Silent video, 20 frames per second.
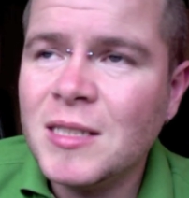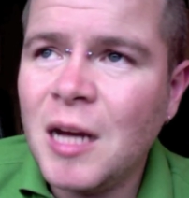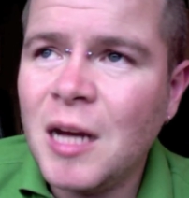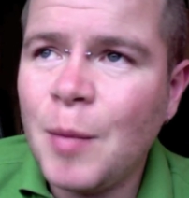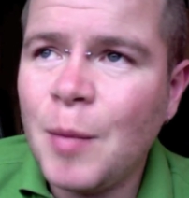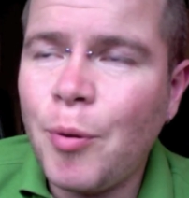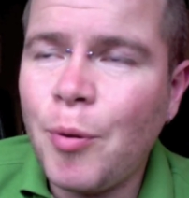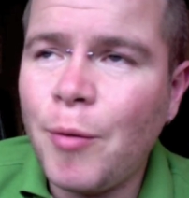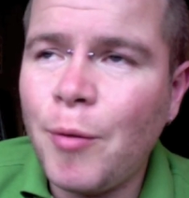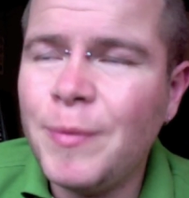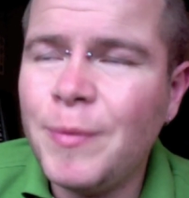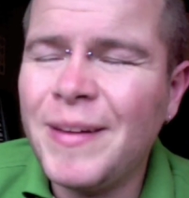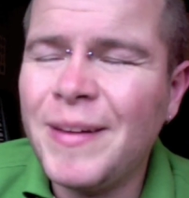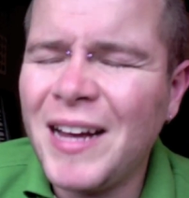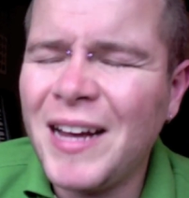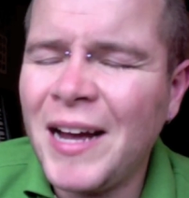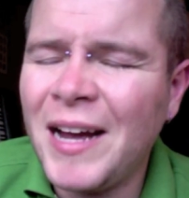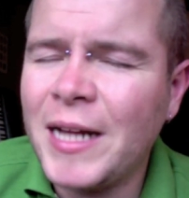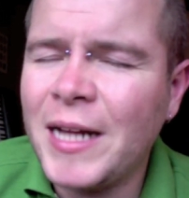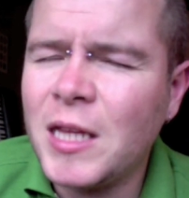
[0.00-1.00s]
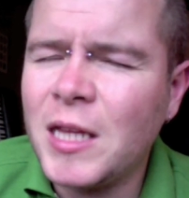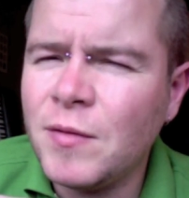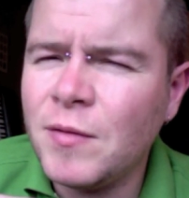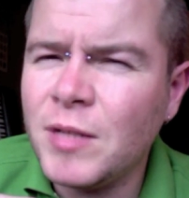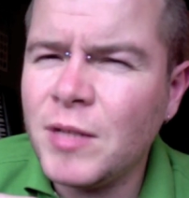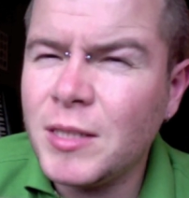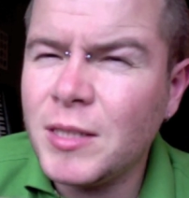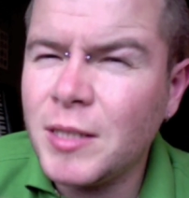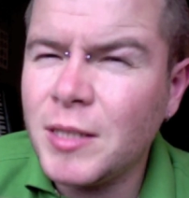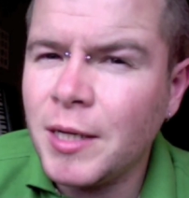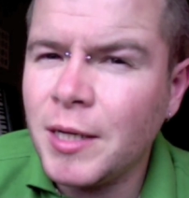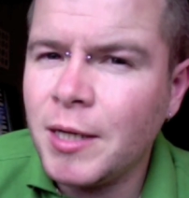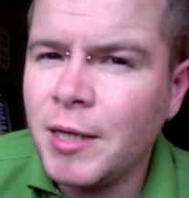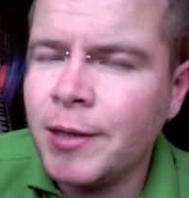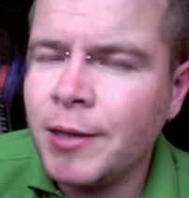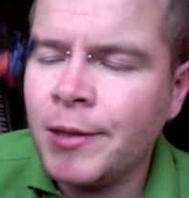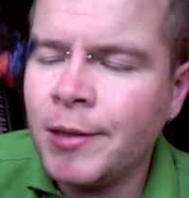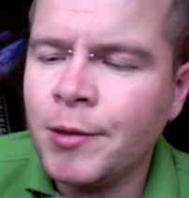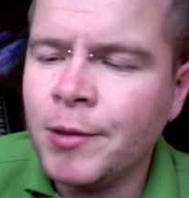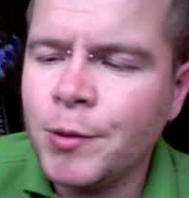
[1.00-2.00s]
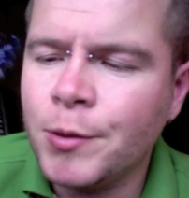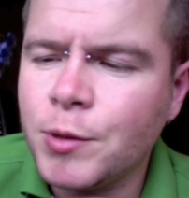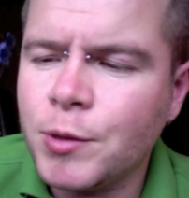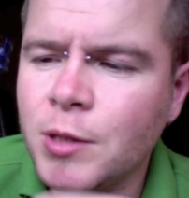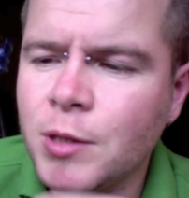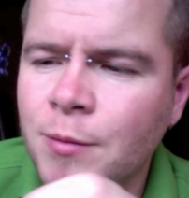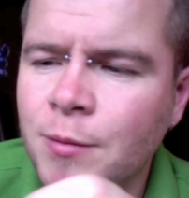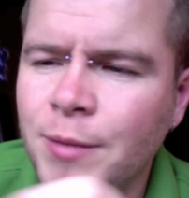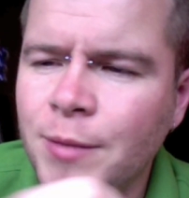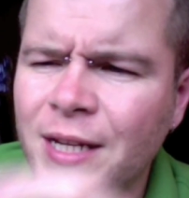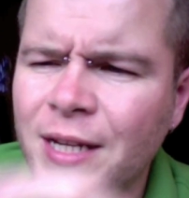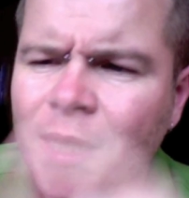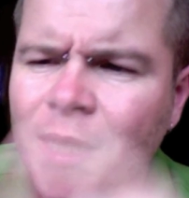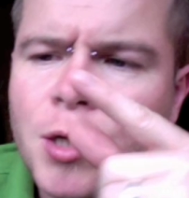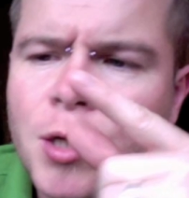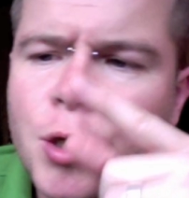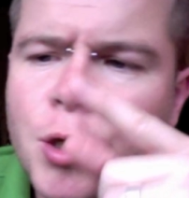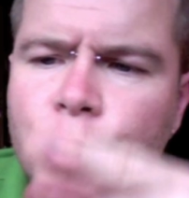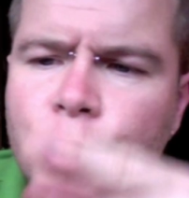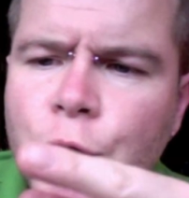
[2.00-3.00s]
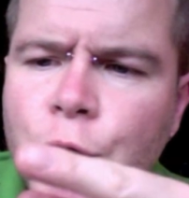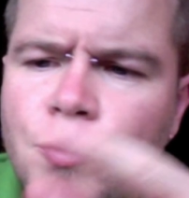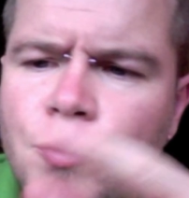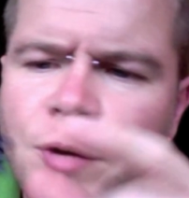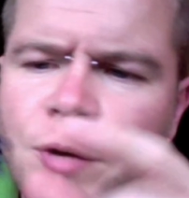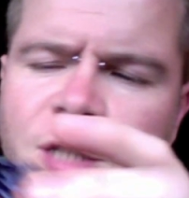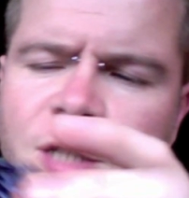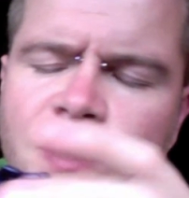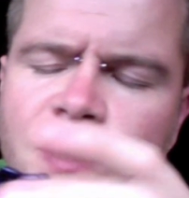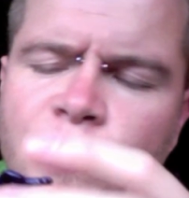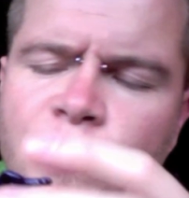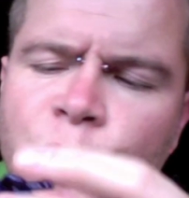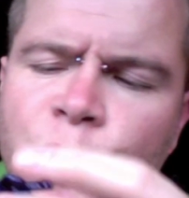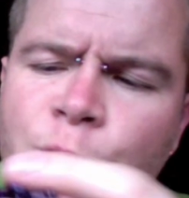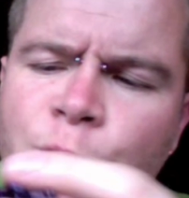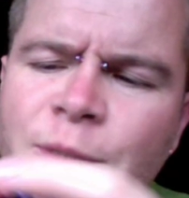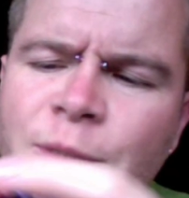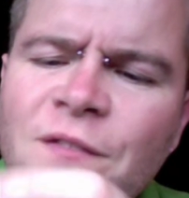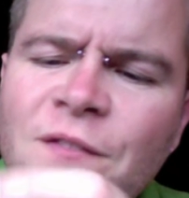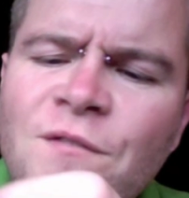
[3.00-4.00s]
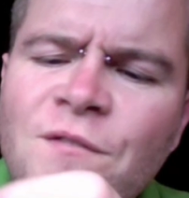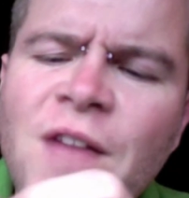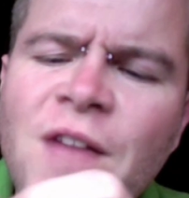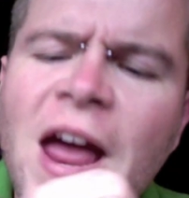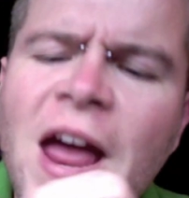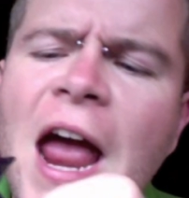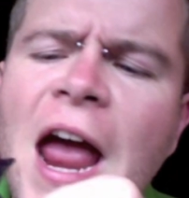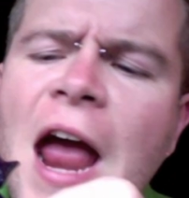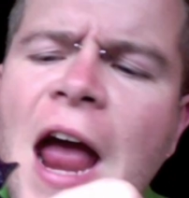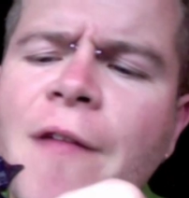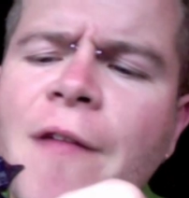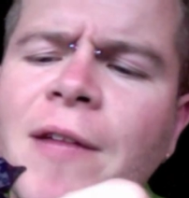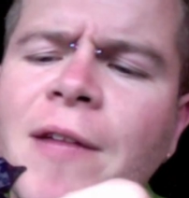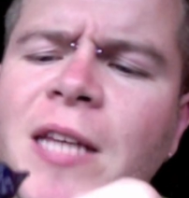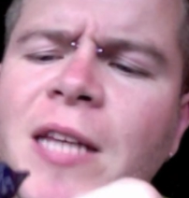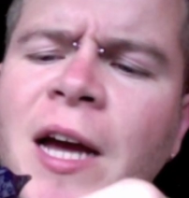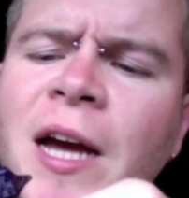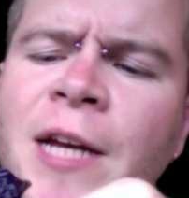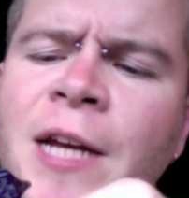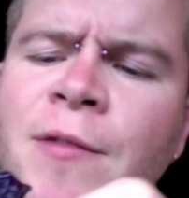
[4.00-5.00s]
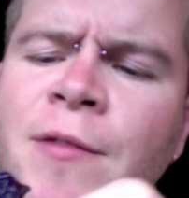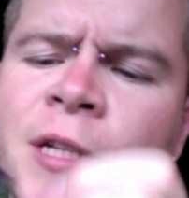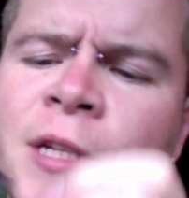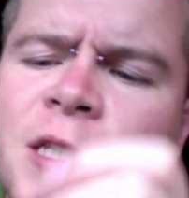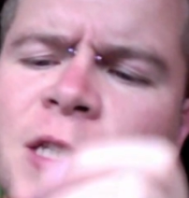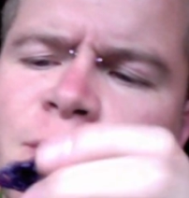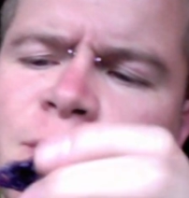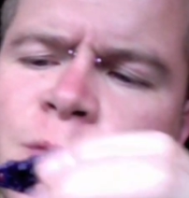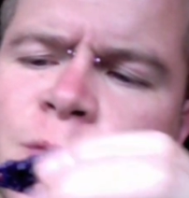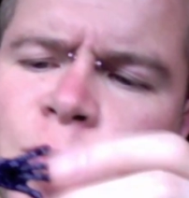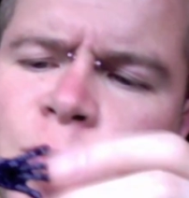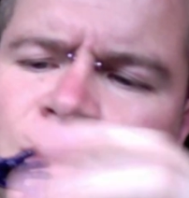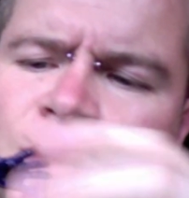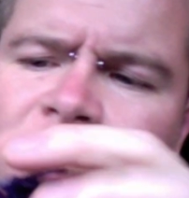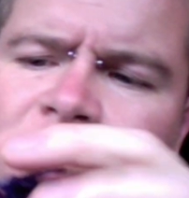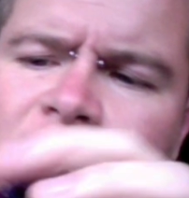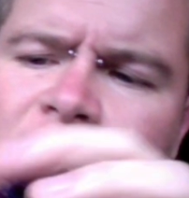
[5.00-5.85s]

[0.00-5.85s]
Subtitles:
I'll probably actively seek it at Auto Assembly. Good range of movement. Very tidy range of movement.